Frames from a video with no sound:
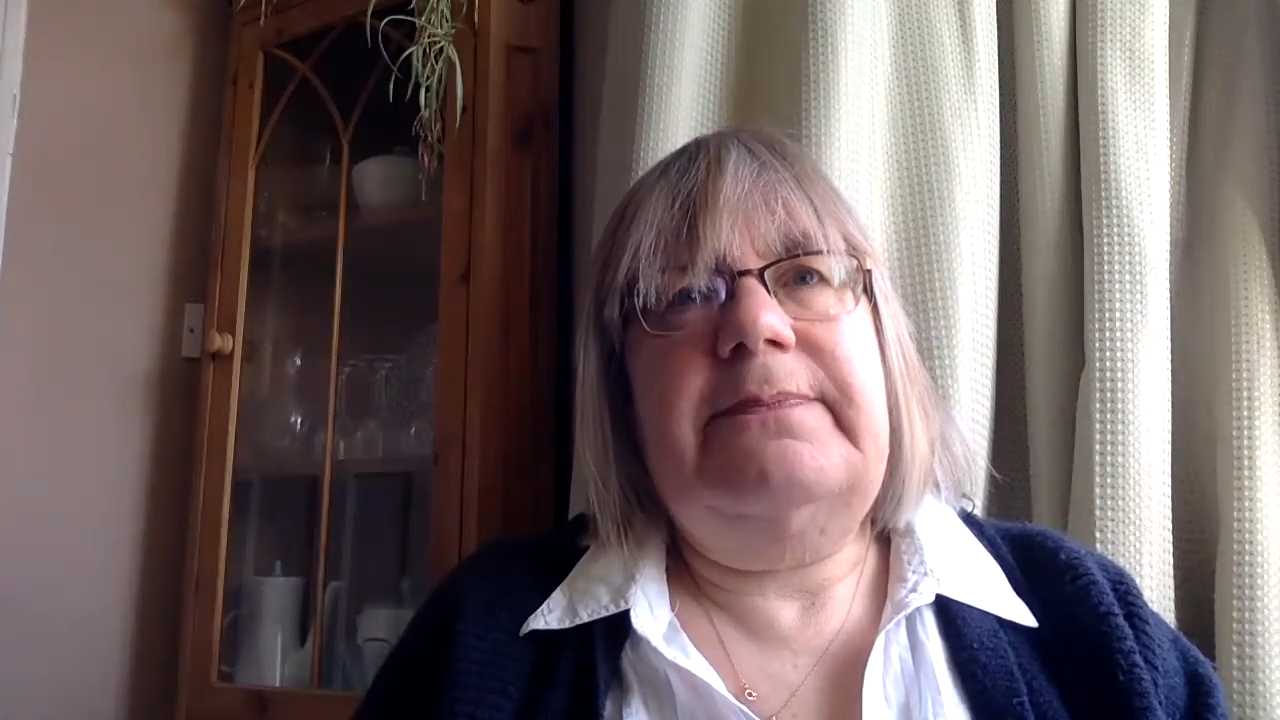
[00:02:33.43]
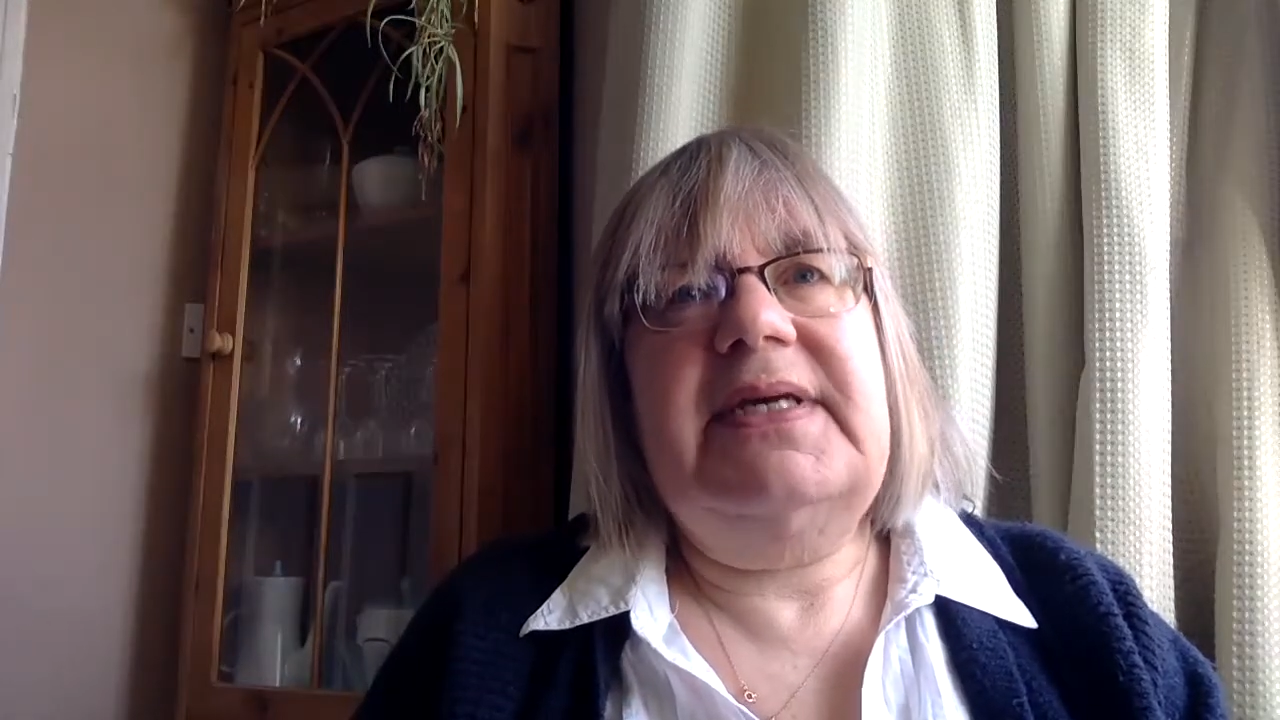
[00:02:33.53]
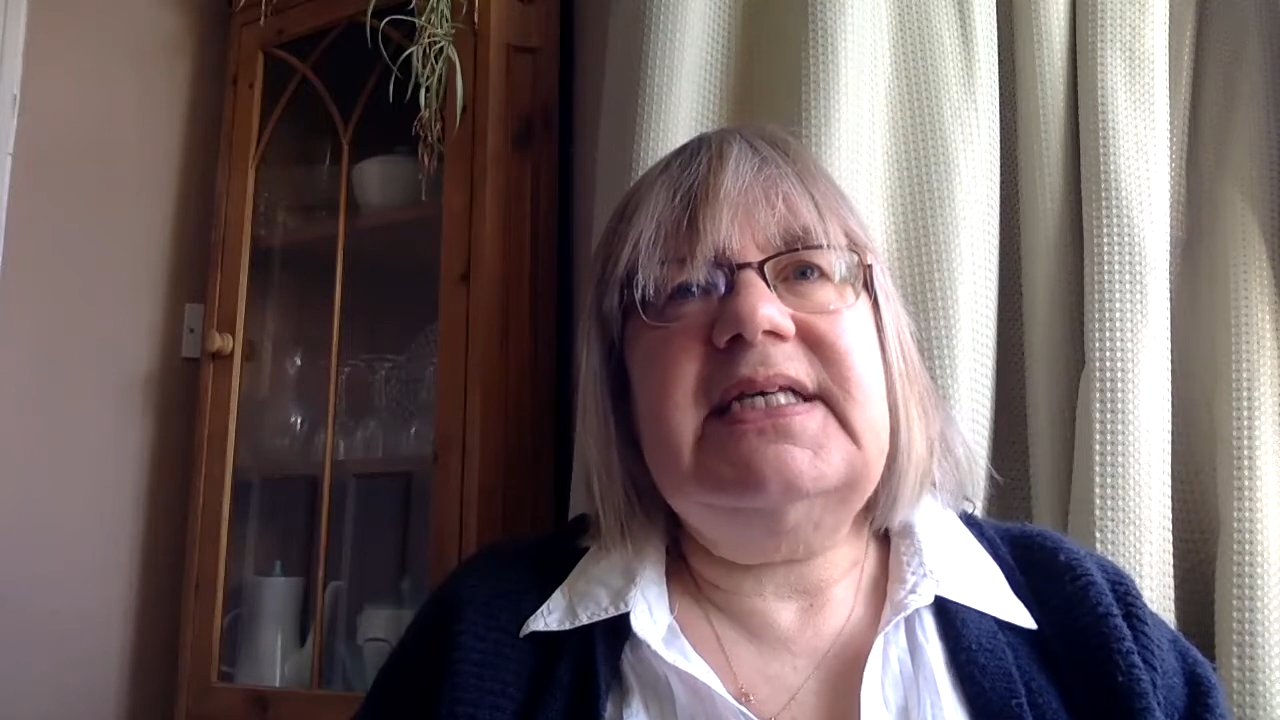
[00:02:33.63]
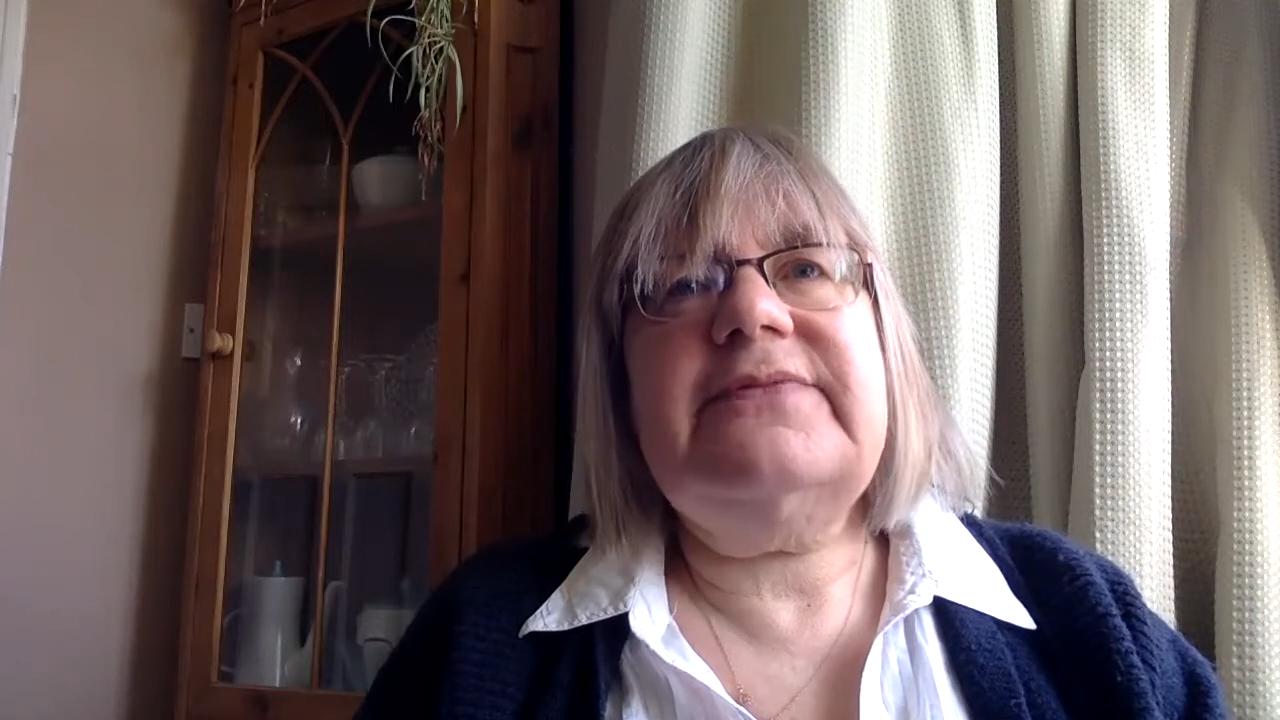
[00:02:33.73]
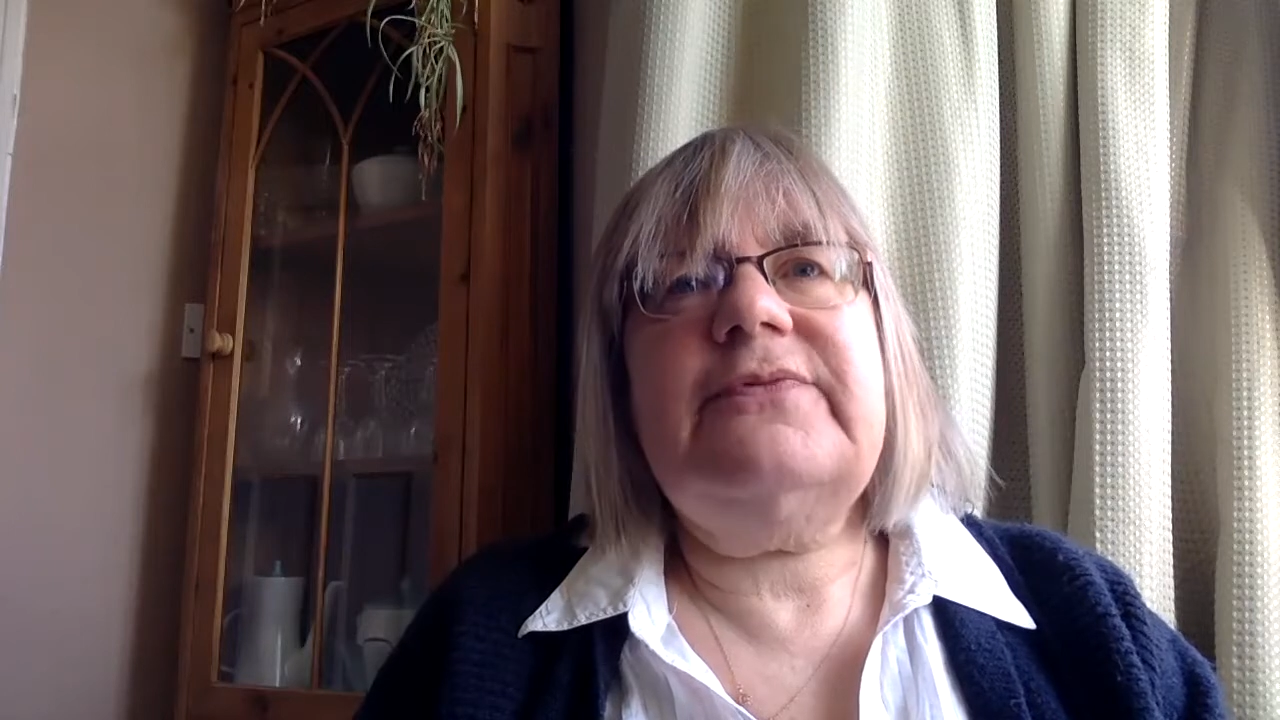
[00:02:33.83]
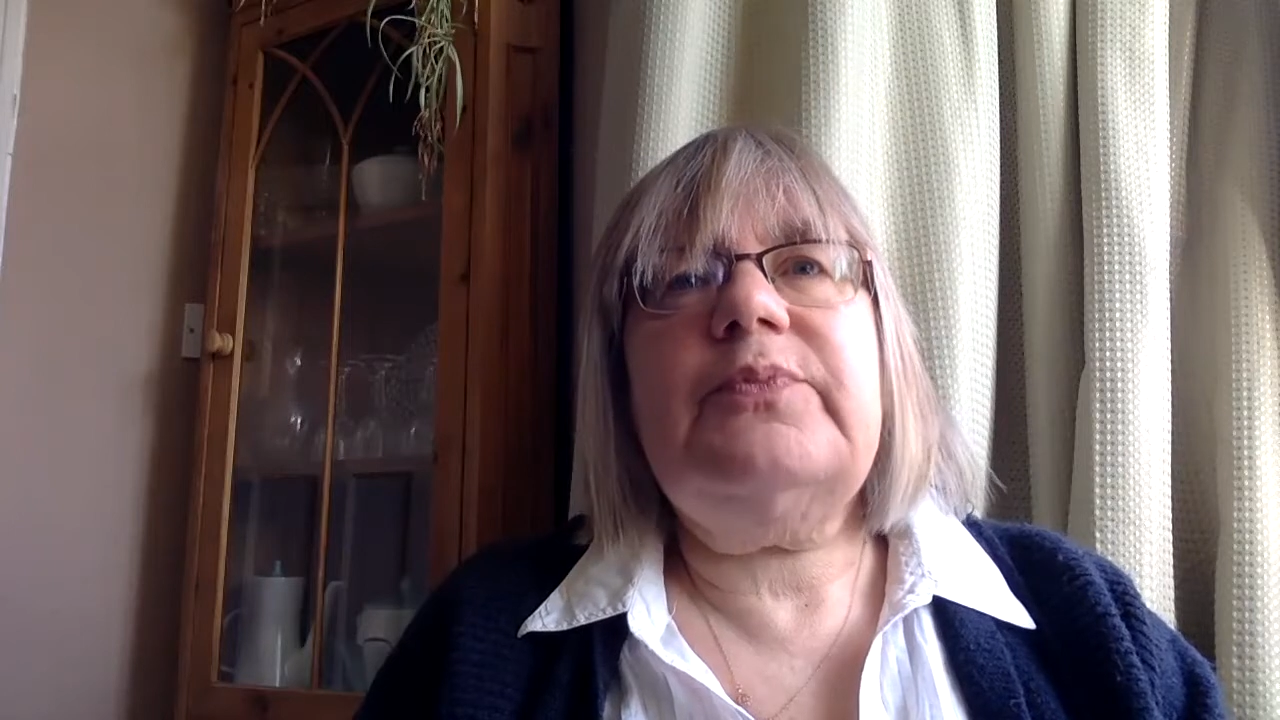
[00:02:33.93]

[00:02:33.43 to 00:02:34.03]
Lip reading: peaceful